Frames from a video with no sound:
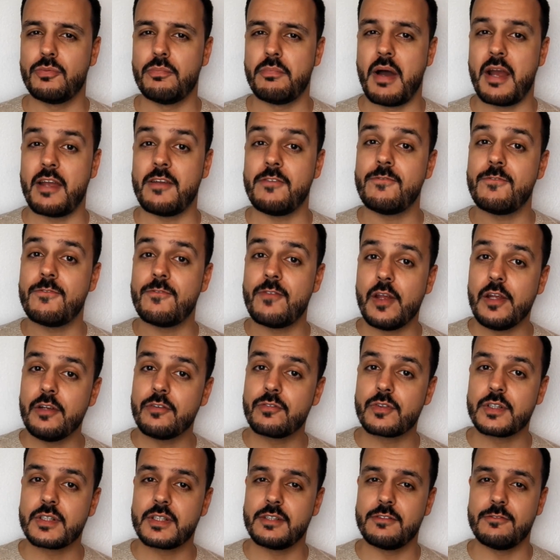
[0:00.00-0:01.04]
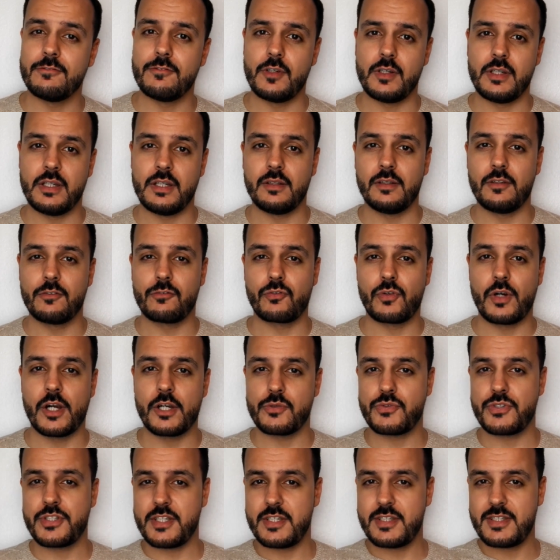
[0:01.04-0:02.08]
my favorite vanilla
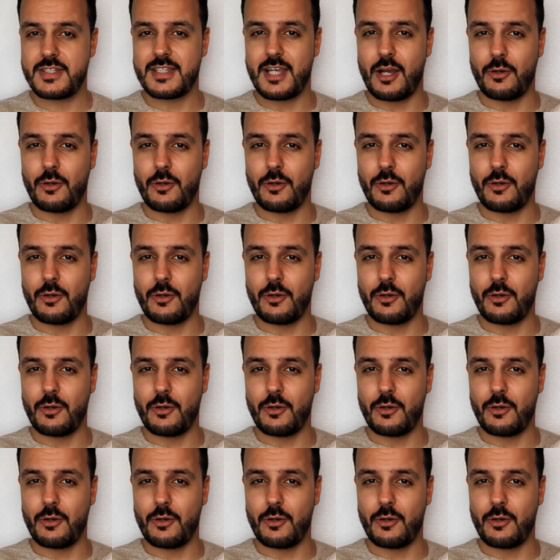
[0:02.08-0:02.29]
fragrances.